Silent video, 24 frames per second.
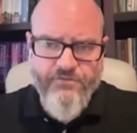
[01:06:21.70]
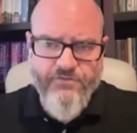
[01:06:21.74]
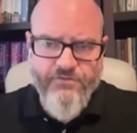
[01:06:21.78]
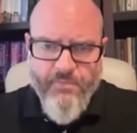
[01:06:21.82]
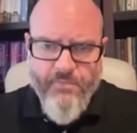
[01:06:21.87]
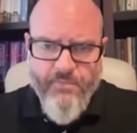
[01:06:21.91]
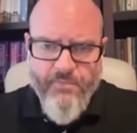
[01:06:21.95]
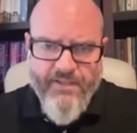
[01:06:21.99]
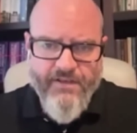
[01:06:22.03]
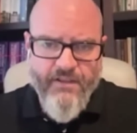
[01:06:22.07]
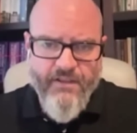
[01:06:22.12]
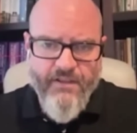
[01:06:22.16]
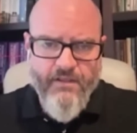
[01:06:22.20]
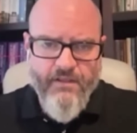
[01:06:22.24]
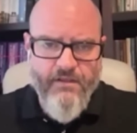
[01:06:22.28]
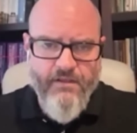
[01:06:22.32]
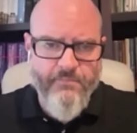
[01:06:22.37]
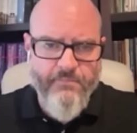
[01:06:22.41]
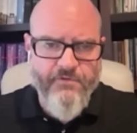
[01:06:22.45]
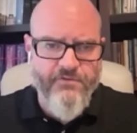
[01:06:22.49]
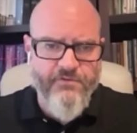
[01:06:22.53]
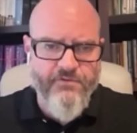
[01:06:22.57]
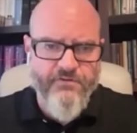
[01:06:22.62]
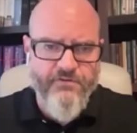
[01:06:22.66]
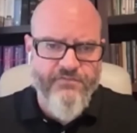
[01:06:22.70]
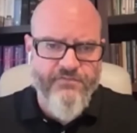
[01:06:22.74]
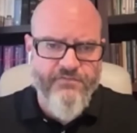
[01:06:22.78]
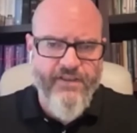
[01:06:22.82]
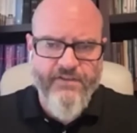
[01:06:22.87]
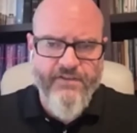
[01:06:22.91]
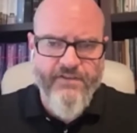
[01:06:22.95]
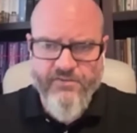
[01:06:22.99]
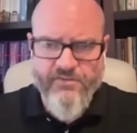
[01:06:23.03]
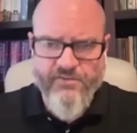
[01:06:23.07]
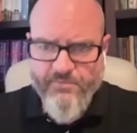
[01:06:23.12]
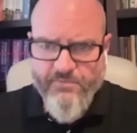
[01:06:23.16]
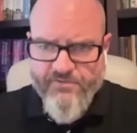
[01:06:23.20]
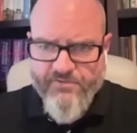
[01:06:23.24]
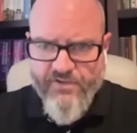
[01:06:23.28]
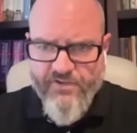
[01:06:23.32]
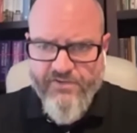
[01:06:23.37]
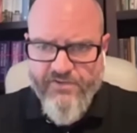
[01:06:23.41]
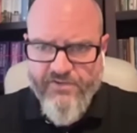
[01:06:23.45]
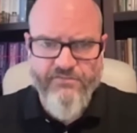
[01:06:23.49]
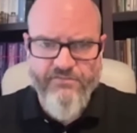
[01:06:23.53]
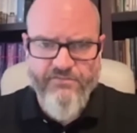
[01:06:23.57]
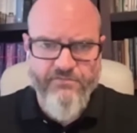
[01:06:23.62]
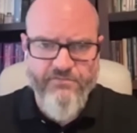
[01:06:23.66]
uh, Darby didn't come to his understanding of
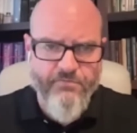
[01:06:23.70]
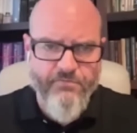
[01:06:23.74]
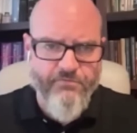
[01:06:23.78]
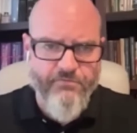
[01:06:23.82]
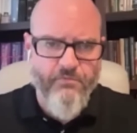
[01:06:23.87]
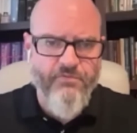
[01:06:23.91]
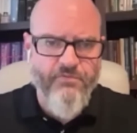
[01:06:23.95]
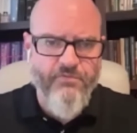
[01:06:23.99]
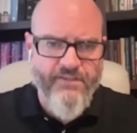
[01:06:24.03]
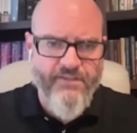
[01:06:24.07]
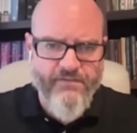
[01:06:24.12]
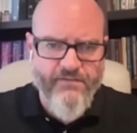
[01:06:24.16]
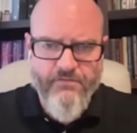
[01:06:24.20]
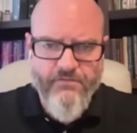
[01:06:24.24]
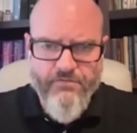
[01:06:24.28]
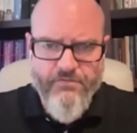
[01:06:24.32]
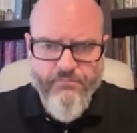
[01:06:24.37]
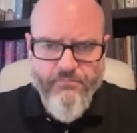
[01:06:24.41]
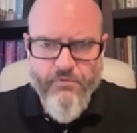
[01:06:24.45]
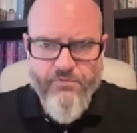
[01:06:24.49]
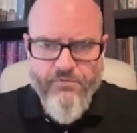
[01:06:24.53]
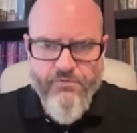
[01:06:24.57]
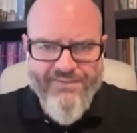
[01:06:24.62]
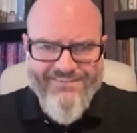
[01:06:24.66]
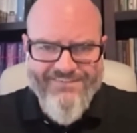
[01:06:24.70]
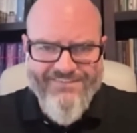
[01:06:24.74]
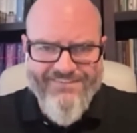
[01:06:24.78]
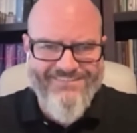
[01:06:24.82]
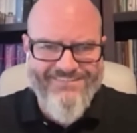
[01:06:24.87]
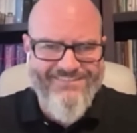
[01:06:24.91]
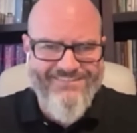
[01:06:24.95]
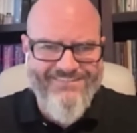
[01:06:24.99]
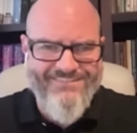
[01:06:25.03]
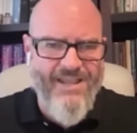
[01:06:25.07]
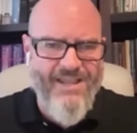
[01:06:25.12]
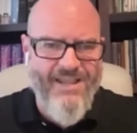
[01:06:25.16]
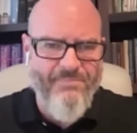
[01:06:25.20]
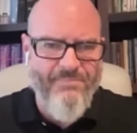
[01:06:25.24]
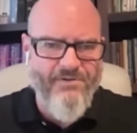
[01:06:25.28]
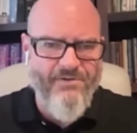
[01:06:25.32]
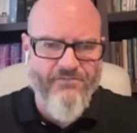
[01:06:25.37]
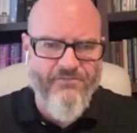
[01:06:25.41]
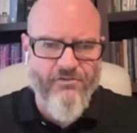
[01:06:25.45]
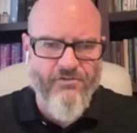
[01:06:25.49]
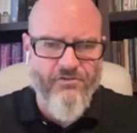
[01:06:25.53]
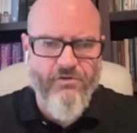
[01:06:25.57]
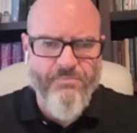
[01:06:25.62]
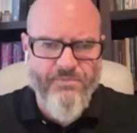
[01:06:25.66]
dispensationalism through the through this
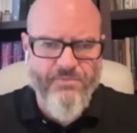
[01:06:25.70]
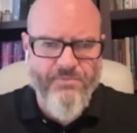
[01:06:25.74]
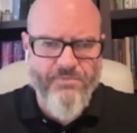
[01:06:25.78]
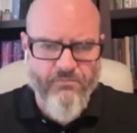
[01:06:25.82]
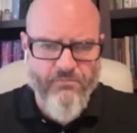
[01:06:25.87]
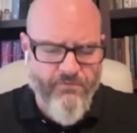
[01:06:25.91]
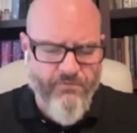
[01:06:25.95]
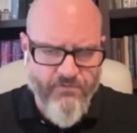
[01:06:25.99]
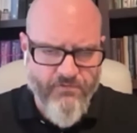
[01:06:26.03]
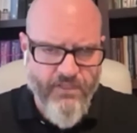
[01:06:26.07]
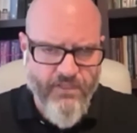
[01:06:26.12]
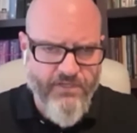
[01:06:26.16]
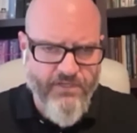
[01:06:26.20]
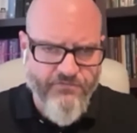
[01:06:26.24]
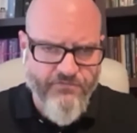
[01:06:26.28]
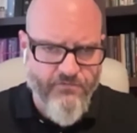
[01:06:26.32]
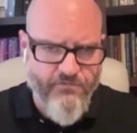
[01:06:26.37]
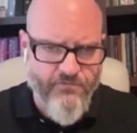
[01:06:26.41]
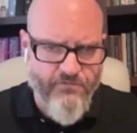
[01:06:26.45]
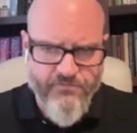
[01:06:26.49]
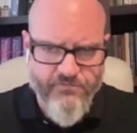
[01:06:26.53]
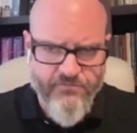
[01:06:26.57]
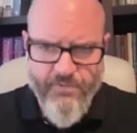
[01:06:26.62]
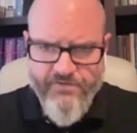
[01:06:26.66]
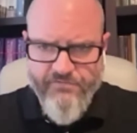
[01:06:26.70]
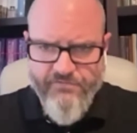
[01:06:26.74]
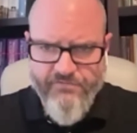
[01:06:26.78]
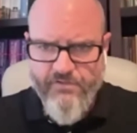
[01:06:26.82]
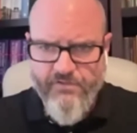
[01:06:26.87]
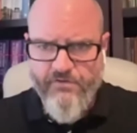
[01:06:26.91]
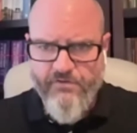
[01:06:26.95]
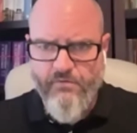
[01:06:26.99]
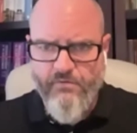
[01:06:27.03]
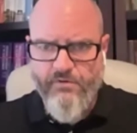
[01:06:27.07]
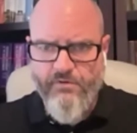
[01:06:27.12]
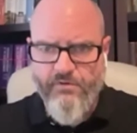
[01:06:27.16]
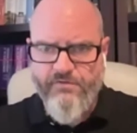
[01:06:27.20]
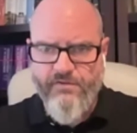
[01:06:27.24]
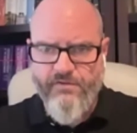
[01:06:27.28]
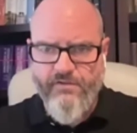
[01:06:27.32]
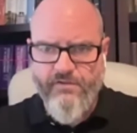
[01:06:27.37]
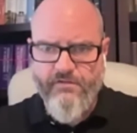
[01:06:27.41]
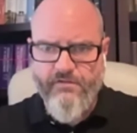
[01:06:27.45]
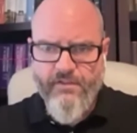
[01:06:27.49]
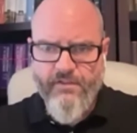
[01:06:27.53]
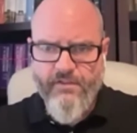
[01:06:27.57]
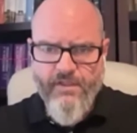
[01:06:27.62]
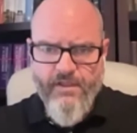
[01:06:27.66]
type of cryptic revelation or special
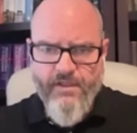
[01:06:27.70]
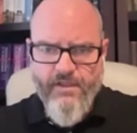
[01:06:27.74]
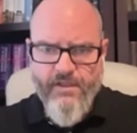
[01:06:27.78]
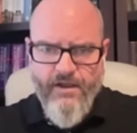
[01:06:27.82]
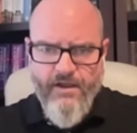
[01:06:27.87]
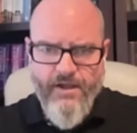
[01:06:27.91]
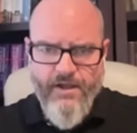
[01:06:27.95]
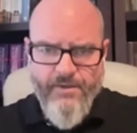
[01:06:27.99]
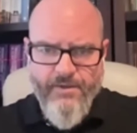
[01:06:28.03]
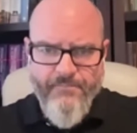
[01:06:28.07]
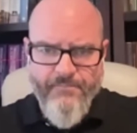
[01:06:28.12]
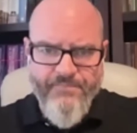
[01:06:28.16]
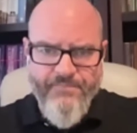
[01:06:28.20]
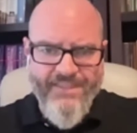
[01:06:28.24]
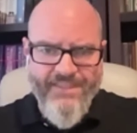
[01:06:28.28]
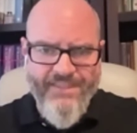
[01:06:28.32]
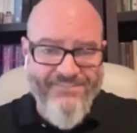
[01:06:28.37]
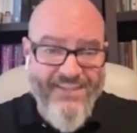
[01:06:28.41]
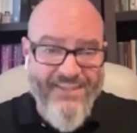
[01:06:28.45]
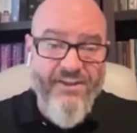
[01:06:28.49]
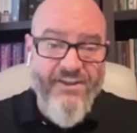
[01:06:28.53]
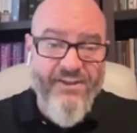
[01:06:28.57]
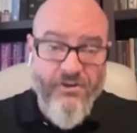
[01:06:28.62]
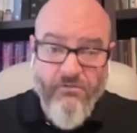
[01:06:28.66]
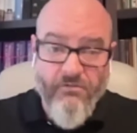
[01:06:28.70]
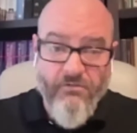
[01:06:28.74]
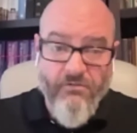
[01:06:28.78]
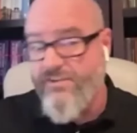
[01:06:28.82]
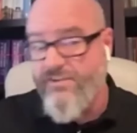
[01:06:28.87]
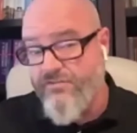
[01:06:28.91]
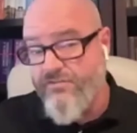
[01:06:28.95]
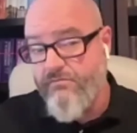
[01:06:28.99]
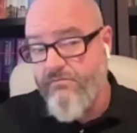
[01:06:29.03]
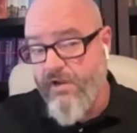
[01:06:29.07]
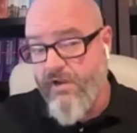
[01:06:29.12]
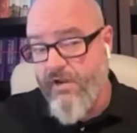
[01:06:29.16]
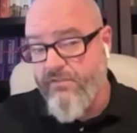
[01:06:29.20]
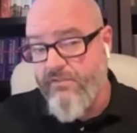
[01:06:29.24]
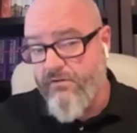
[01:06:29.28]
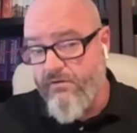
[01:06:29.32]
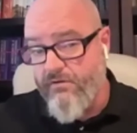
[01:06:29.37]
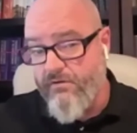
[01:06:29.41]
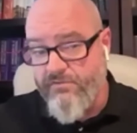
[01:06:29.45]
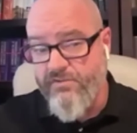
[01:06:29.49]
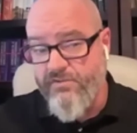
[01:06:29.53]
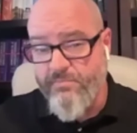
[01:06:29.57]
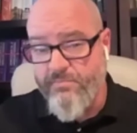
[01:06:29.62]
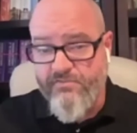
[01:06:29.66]
anointing. Um, his iteration,
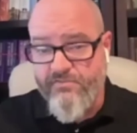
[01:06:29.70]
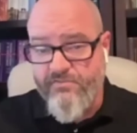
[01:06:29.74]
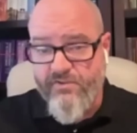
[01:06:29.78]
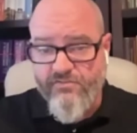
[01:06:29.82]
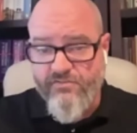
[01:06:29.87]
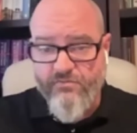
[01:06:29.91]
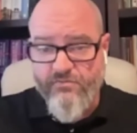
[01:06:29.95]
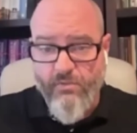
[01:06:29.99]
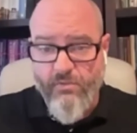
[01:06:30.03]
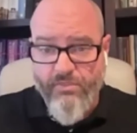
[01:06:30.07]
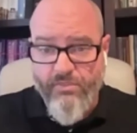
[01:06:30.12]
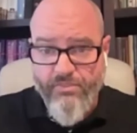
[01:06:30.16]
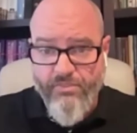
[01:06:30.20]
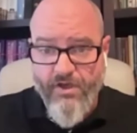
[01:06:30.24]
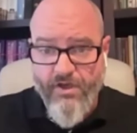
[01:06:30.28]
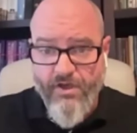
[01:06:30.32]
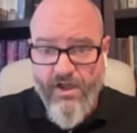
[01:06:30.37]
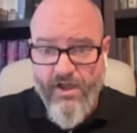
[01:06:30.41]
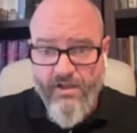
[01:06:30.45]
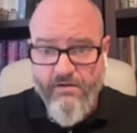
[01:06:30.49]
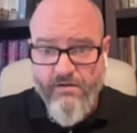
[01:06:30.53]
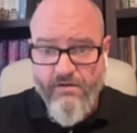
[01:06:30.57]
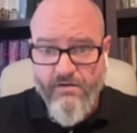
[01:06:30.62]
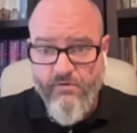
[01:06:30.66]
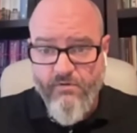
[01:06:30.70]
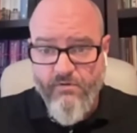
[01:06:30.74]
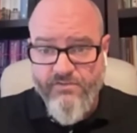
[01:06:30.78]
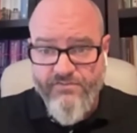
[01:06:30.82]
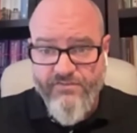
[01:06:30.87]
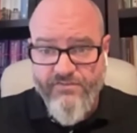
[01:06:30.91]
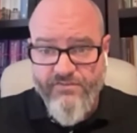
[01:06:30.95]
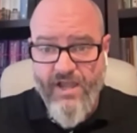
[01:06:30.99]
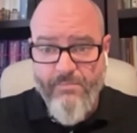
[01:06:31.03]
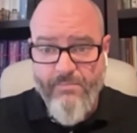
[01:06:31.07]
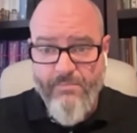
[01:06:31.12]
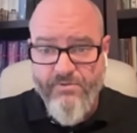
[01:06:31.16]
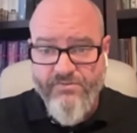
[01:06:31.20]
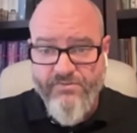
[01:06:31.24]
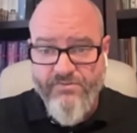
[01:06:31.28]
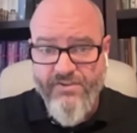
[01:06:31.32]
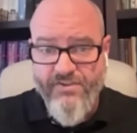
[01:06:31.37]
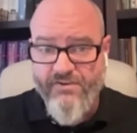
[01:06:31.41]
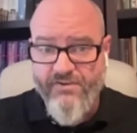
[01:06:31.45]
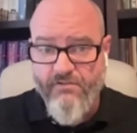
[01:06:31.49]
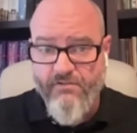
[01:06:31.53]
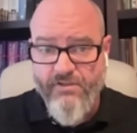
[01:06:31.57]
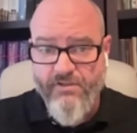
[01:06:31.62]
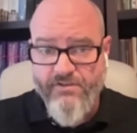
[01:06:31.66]
rather, of dispensational thought was
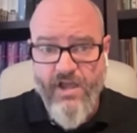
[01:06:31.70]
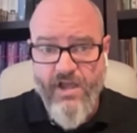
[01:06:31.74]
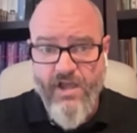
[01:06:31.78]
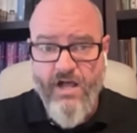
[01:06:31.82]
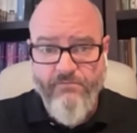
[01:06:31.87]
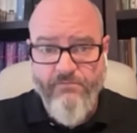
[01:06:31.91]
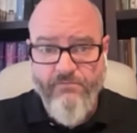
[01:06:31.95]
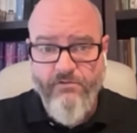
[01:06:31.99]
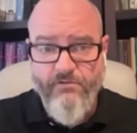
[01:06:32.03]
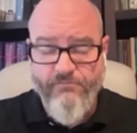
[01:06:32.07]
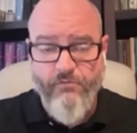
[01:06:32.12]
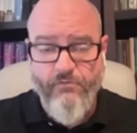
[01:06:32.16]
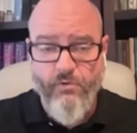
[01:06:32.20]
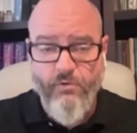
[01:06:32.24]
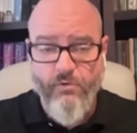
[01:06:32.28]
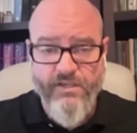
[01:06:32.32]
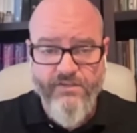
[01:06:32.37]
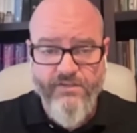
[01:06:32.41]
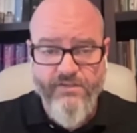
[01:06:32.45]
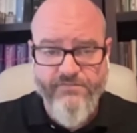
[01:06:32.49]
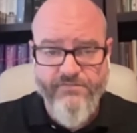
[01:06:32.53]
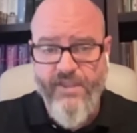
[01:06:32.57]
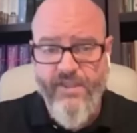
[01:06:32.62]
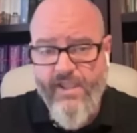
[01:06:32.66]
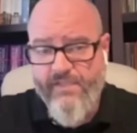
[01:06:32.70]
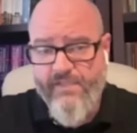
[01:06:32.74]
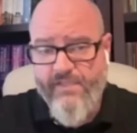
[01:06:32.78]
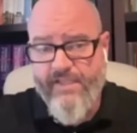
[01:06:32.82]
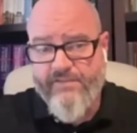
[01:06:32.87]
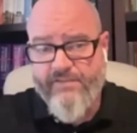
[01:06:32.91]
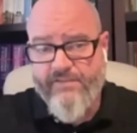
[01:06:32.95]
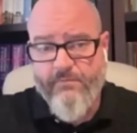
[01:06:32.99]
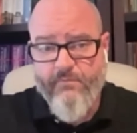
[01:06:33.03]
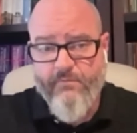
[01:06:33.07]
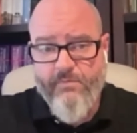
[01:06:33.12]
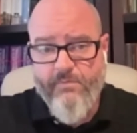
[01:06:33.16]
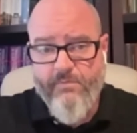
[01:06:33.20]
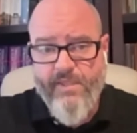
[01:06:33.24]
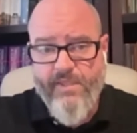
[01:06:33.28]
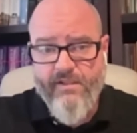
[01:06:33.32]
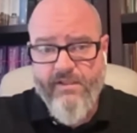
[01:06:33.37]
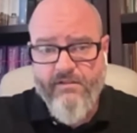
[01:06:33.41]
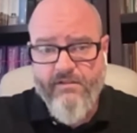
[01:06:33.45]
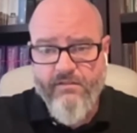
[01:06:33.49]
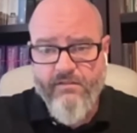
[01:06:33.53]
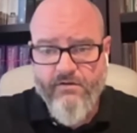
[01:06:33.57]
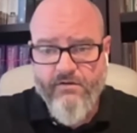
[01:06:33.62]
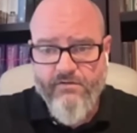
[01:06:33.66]
not particularly novel for his day, and that's
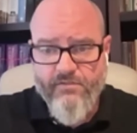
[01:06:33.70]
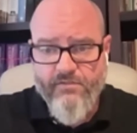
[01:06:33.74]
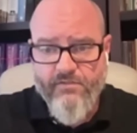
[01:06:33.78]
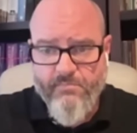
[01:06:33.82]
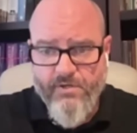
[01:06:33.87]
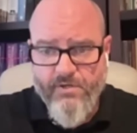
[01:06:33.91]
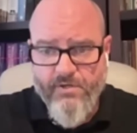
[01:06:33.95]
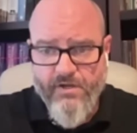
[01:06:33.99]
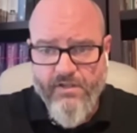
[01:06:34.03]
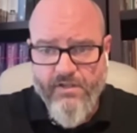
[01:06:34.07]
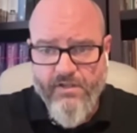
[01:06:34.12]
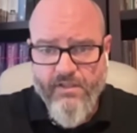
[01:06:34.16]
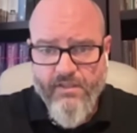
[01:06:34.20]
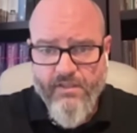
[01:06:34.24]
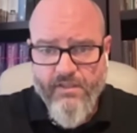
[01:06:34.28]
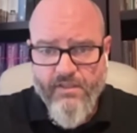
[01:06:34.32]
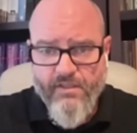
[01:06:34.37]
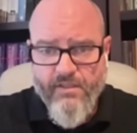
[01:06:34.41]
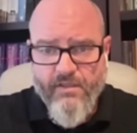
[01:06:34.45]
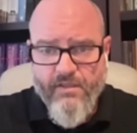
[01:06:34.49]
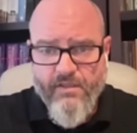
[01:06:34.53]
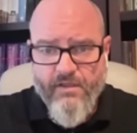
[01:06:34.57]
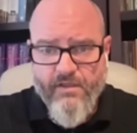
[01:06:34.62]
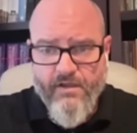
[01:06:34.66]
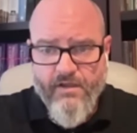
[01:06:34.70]
what we make clear in the book.